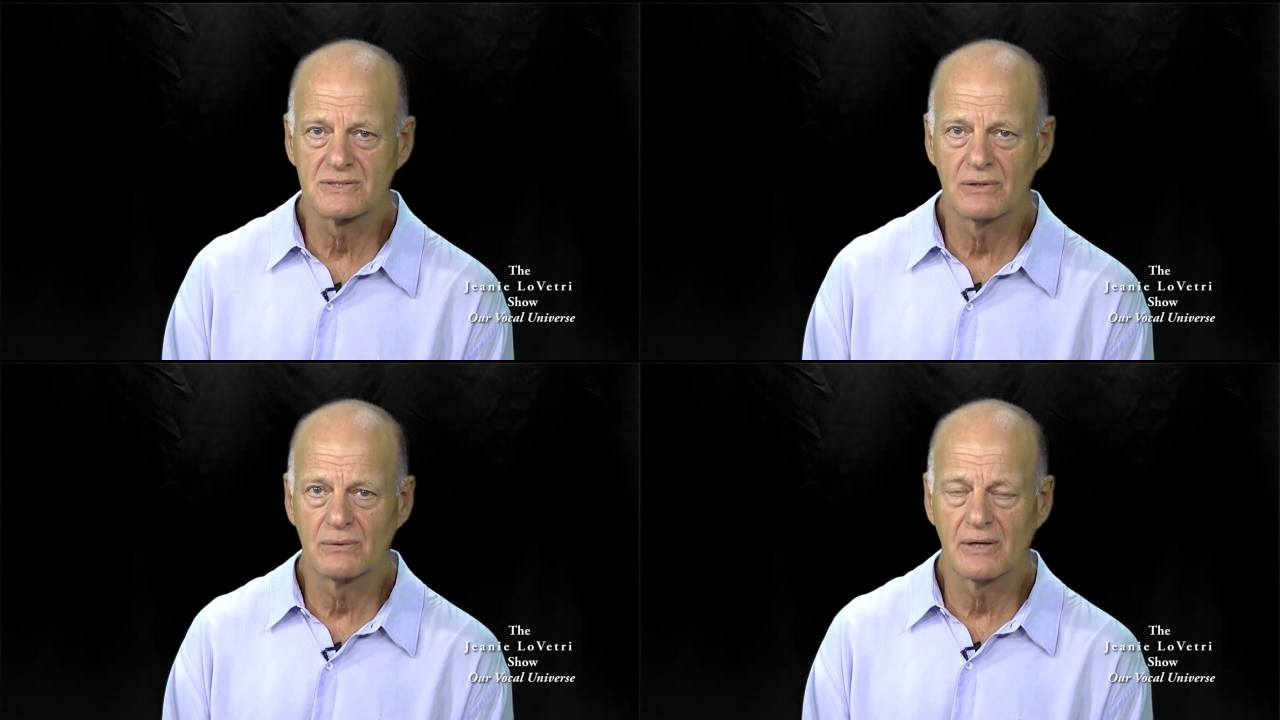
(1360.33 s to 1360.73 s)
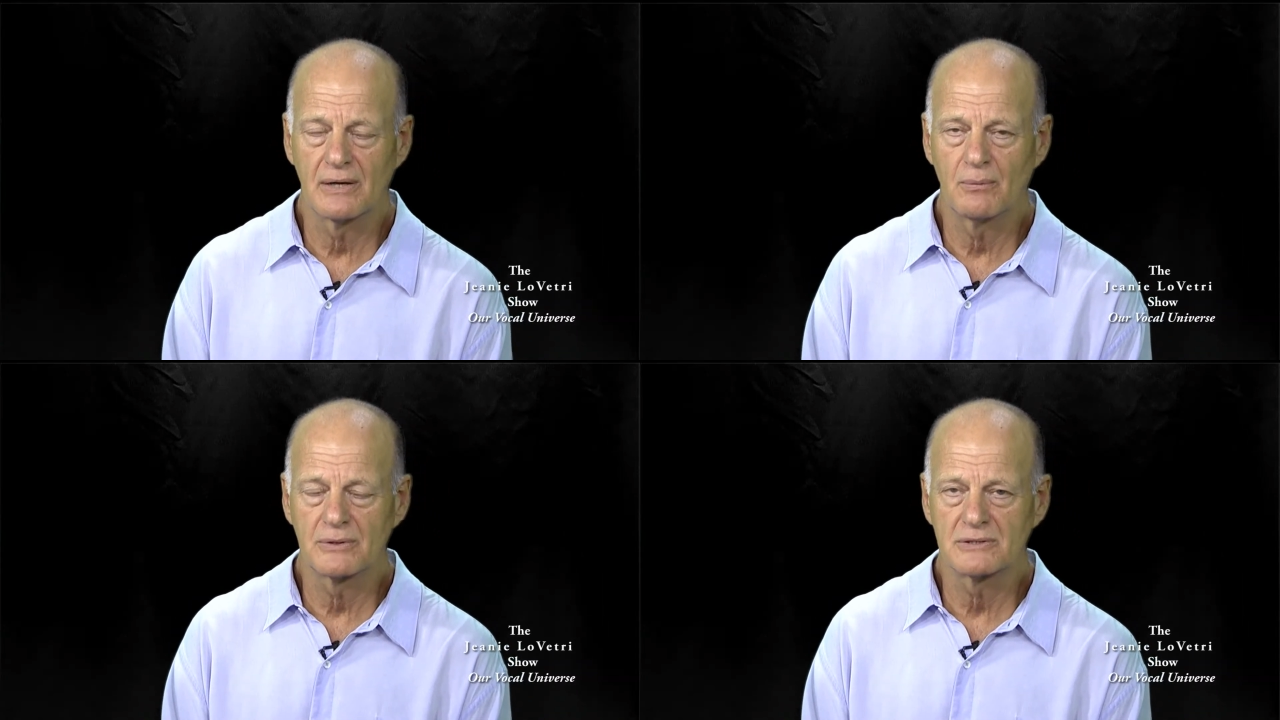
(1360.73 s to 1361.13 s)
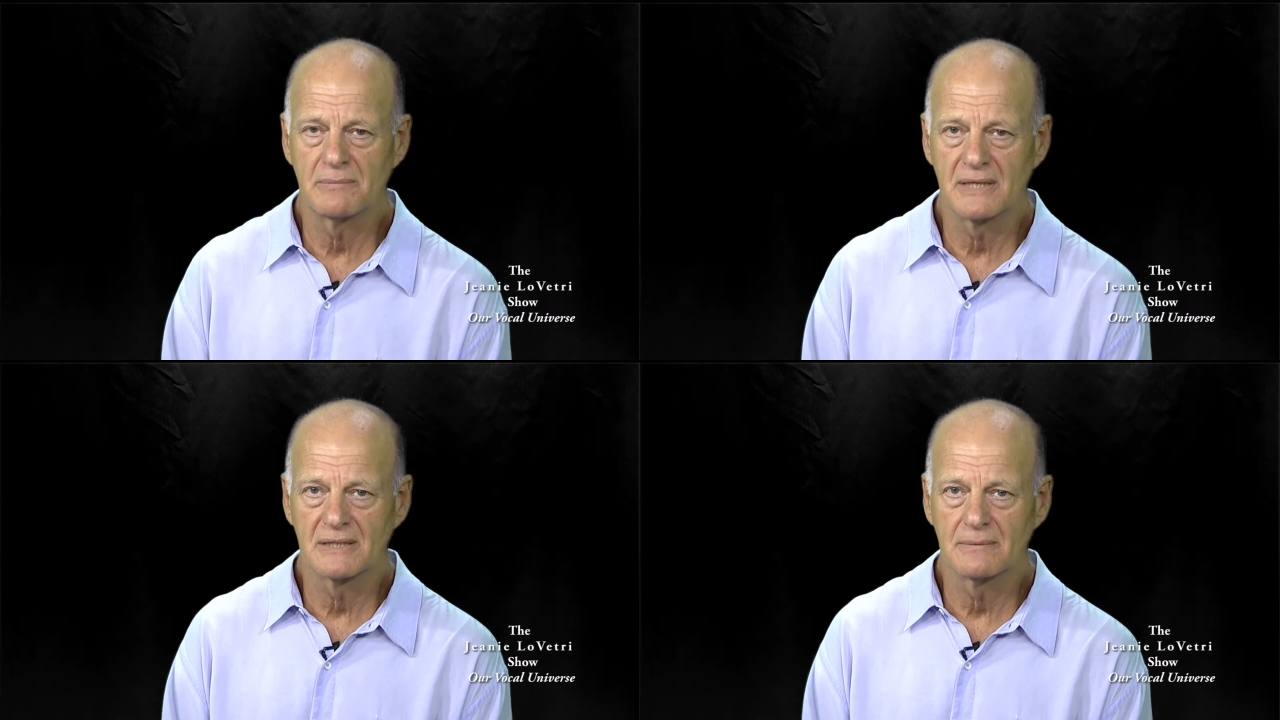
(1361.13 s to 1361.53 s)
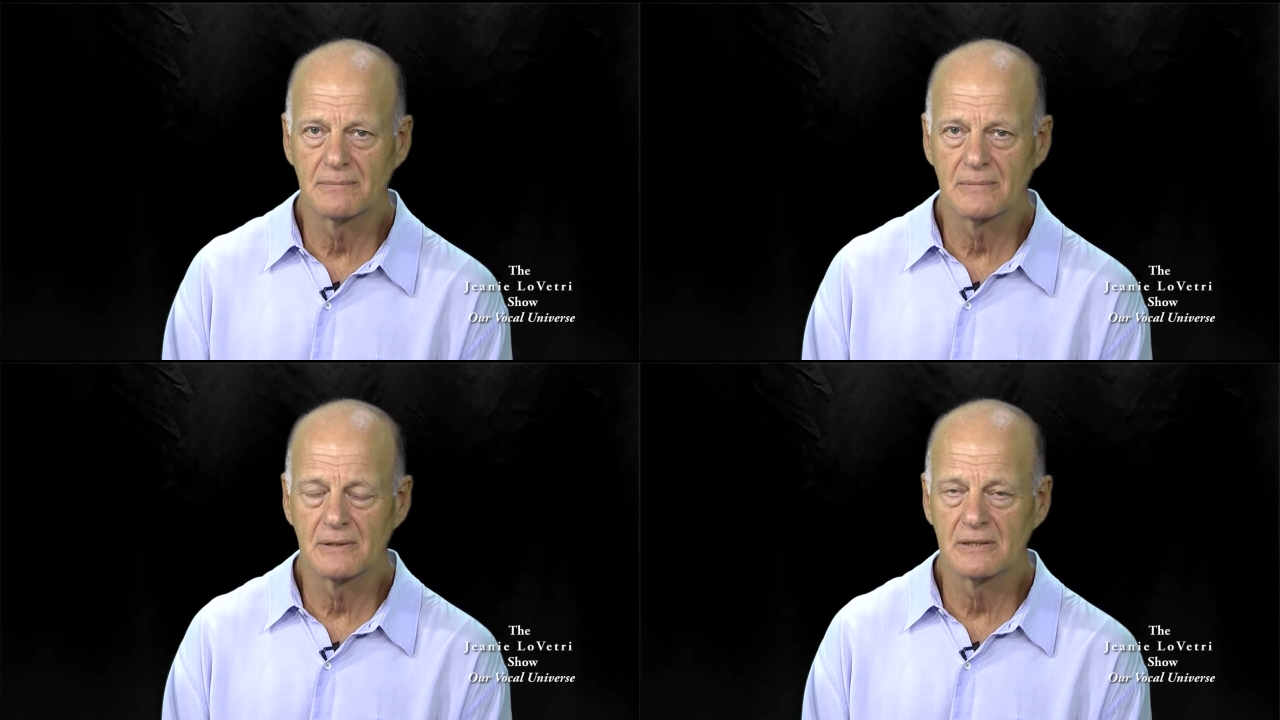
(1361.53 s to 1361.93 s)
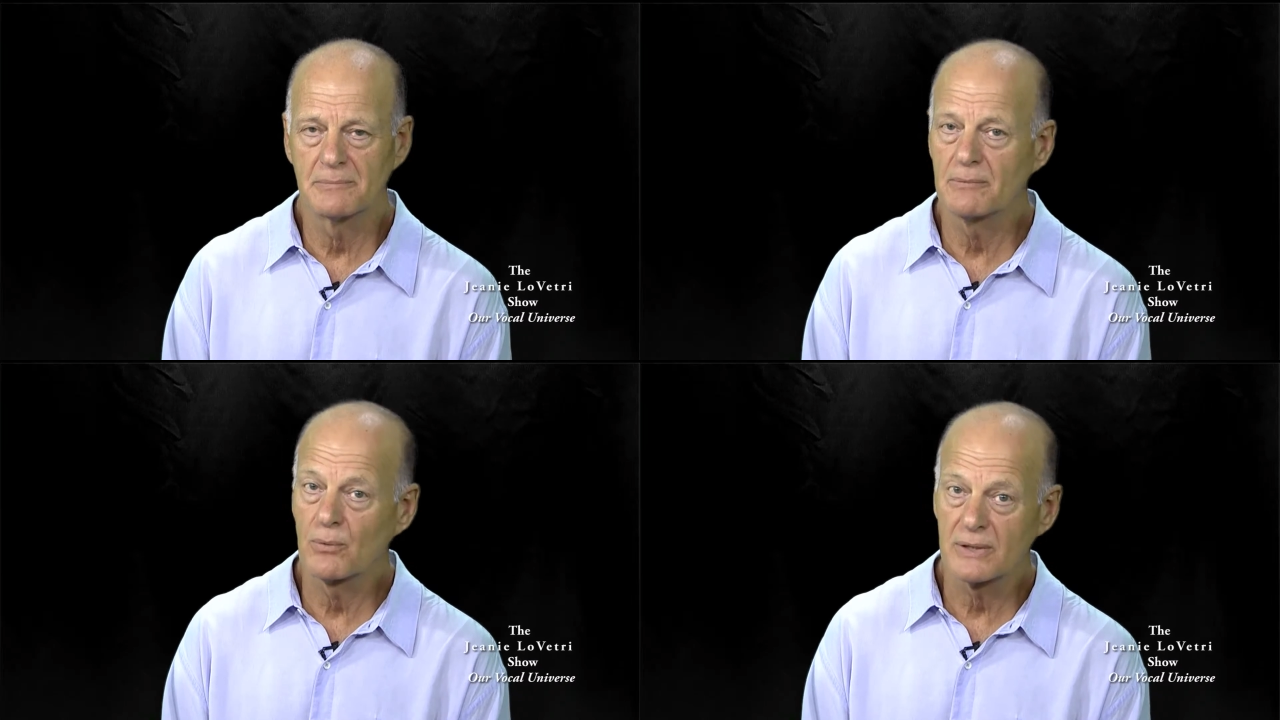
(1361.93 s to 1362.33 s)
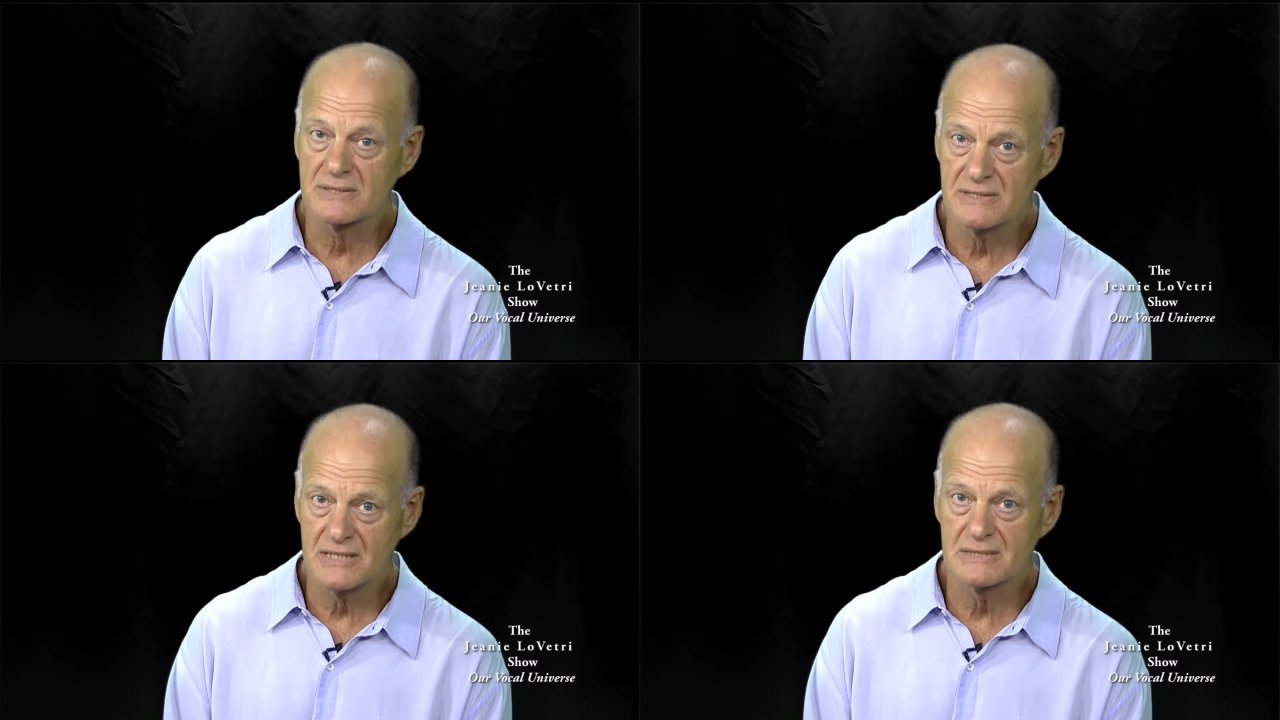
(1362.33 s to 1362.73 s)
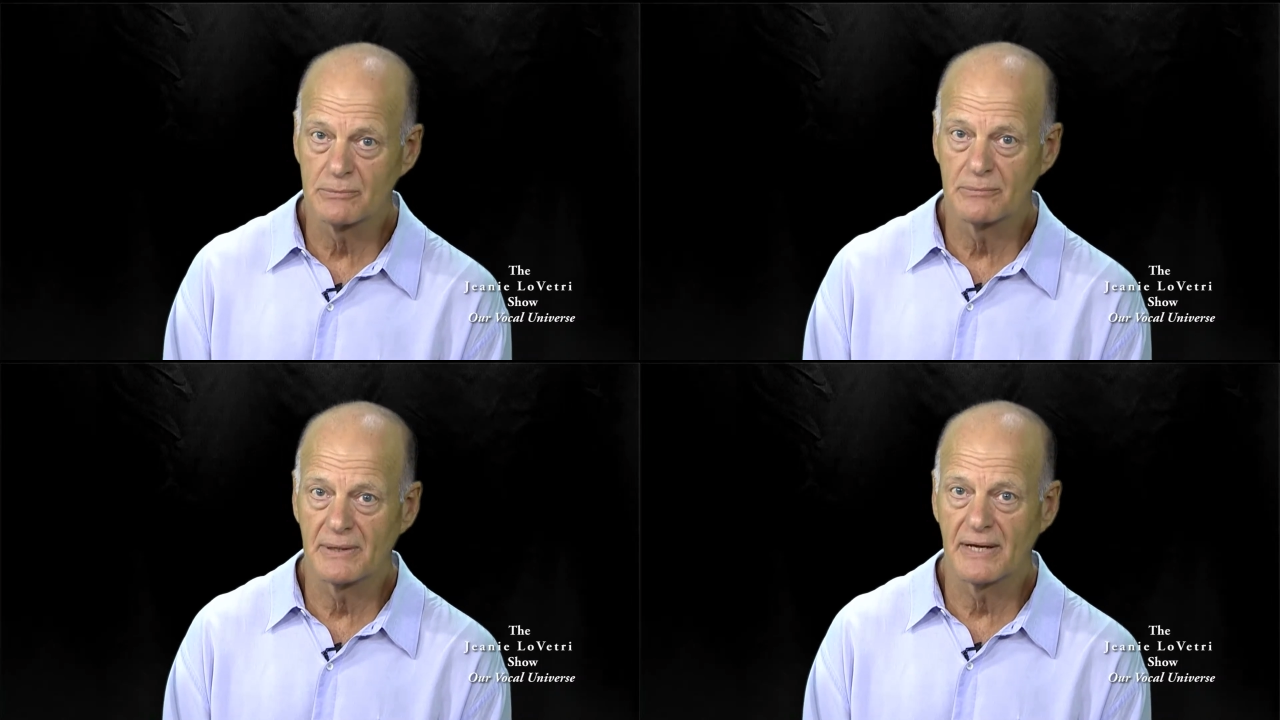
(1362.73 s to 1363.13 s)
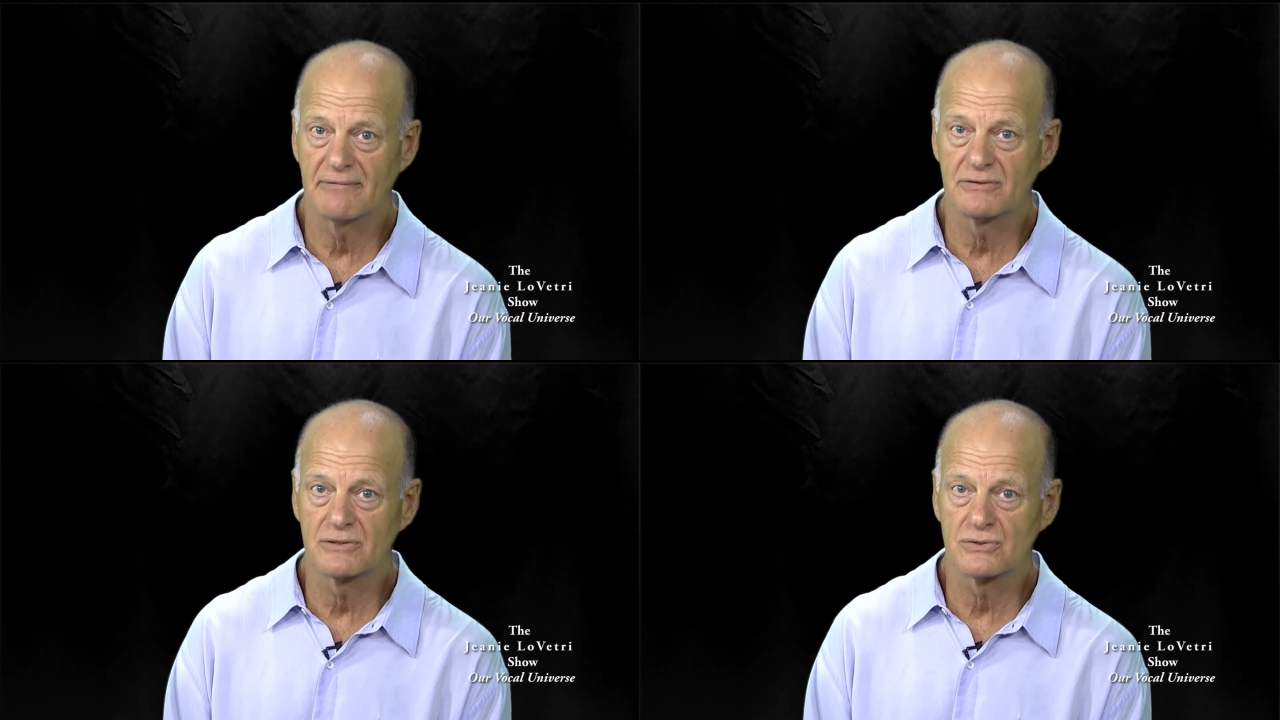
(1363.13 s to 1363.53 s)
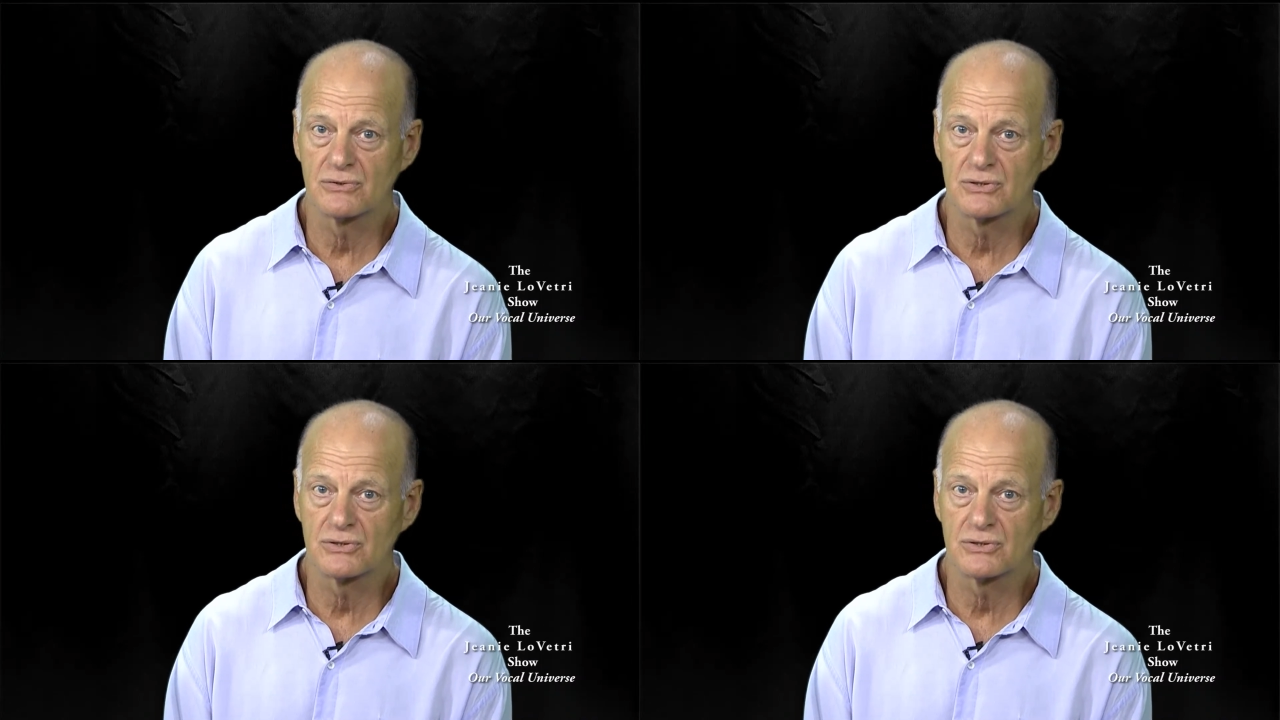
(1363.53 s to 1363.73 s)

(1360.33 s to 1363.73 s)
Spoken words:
so I want to make them a little bit more accessible by having the